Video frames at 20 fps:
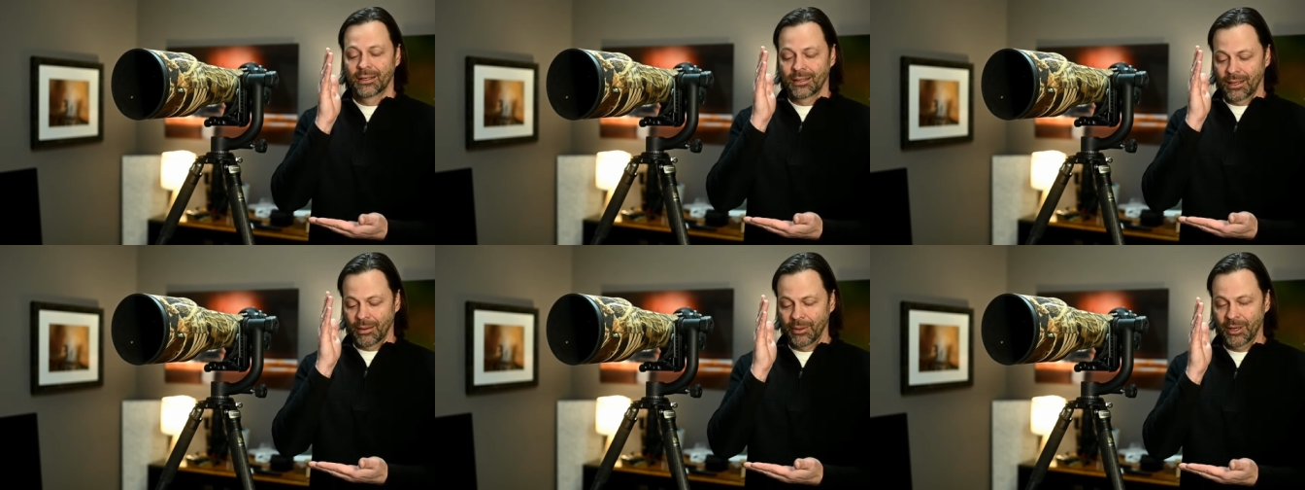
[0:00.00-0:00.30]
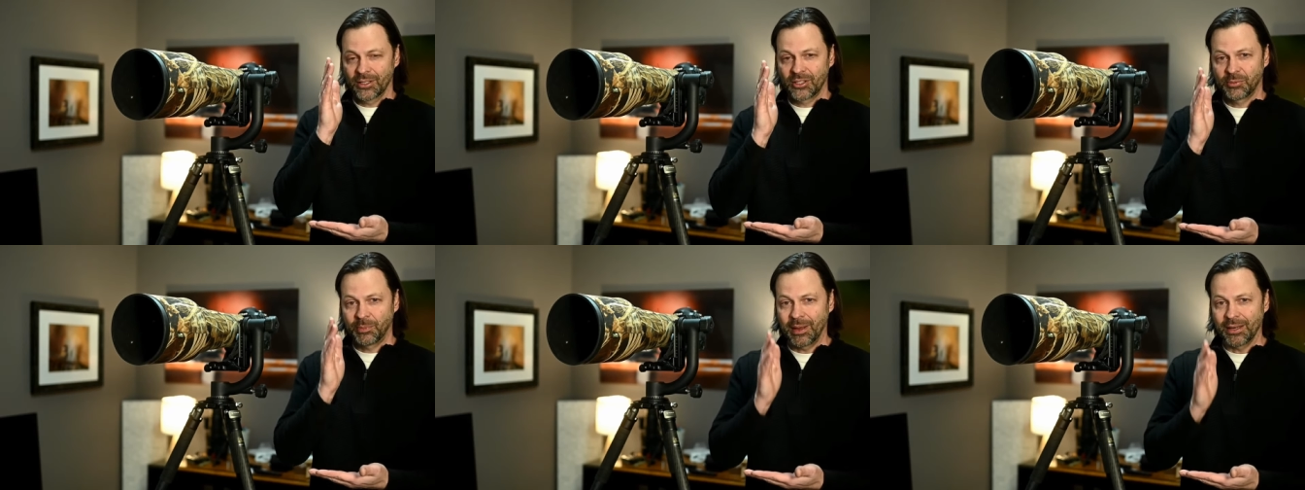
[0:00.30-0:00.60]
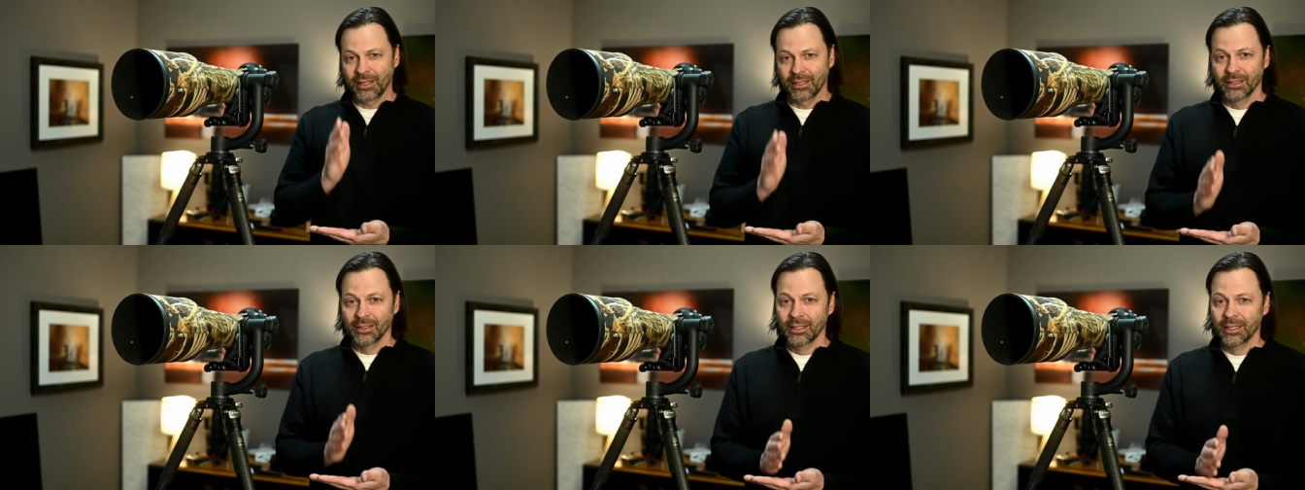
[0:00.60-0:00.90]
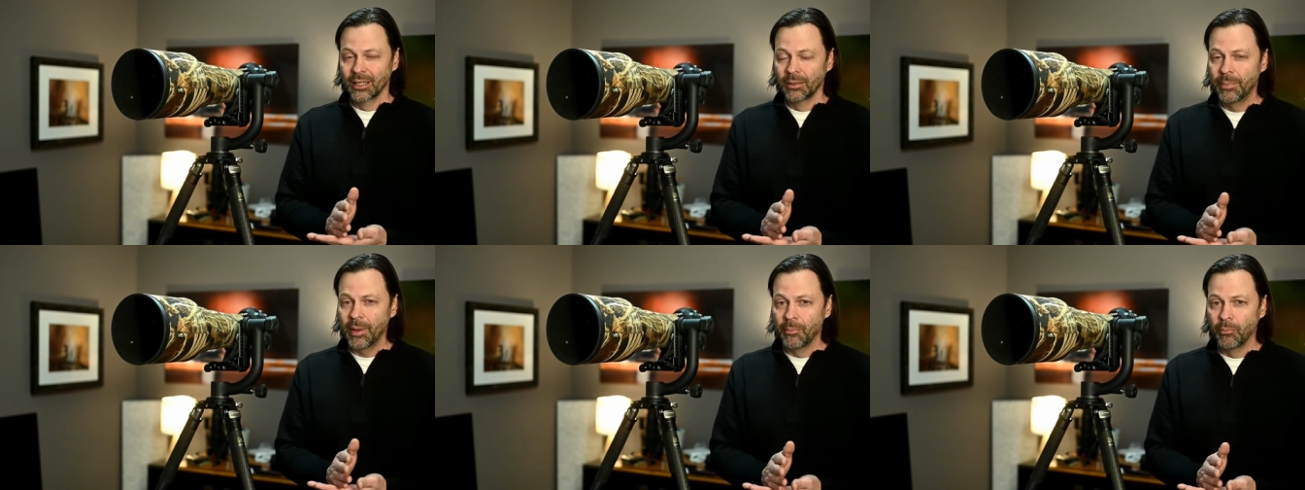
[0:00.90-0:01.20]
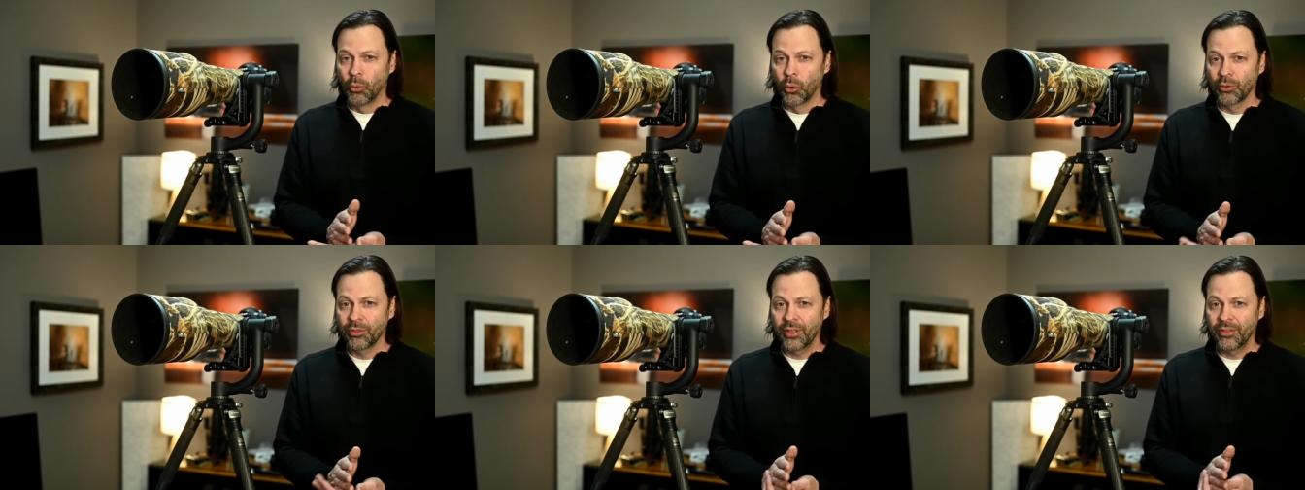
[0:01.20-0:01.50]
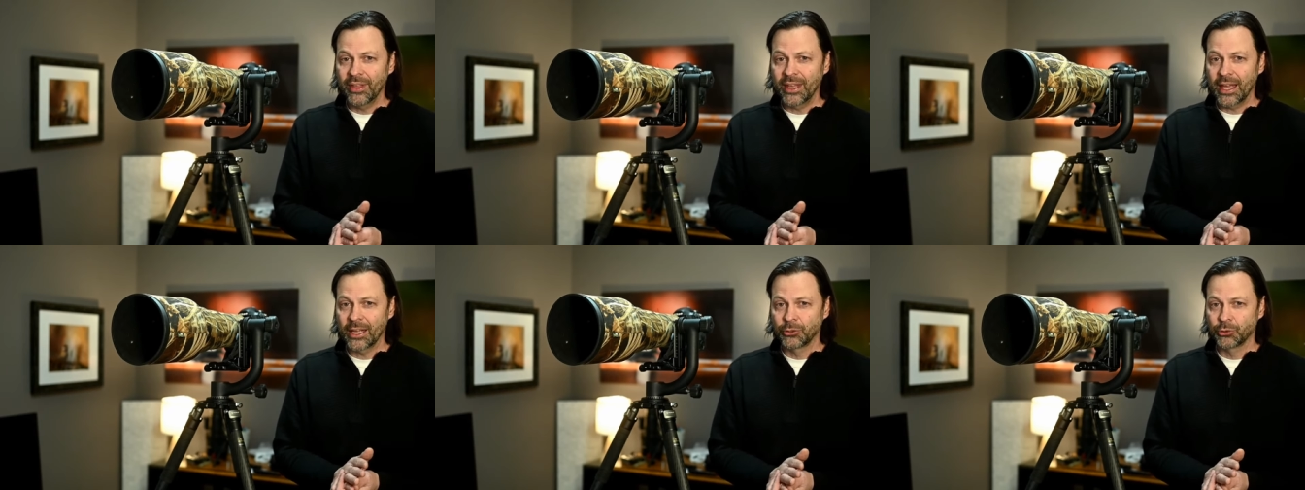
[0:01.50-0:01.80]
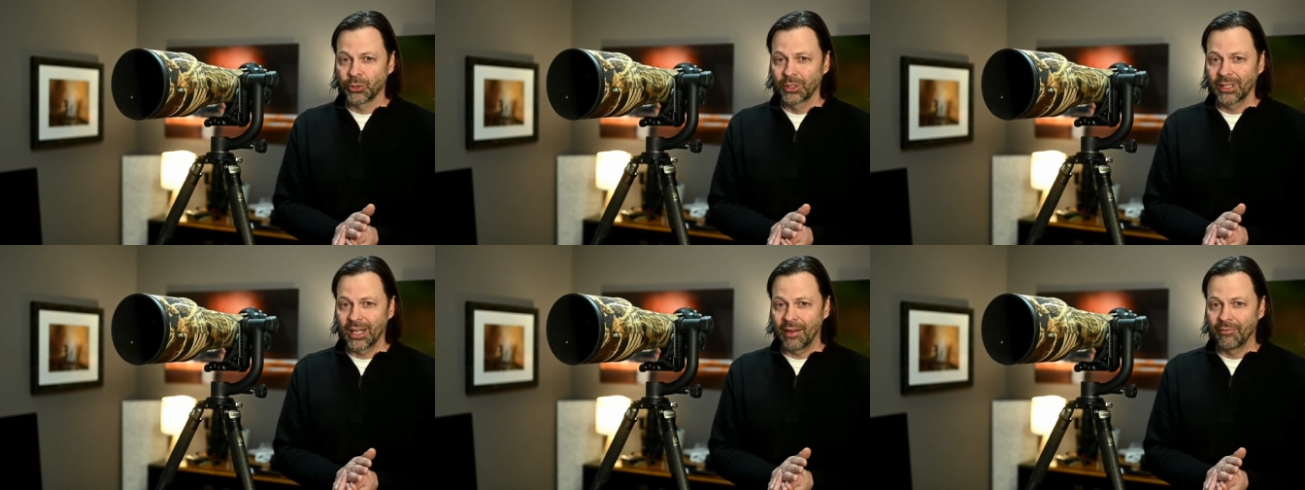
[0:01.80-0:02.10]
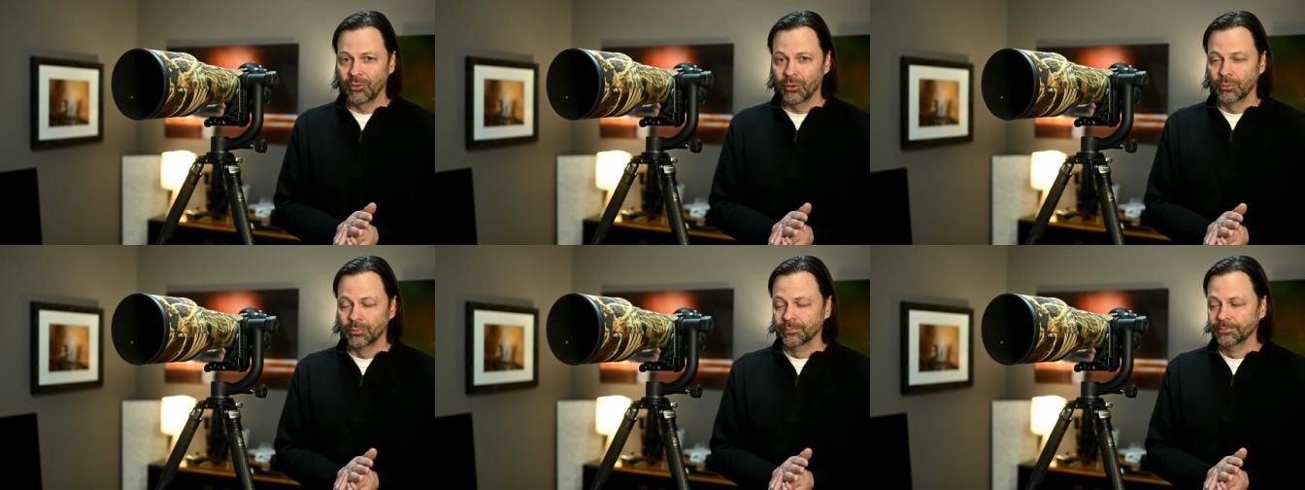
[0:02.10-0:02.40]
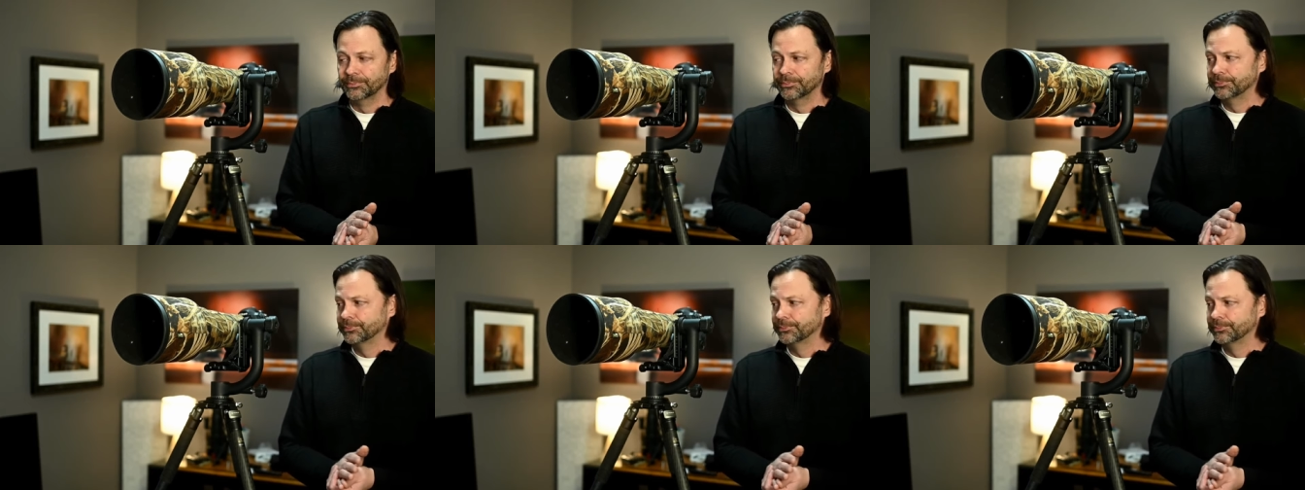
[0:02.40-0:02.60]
I'm going to spend a little bit more than the entry level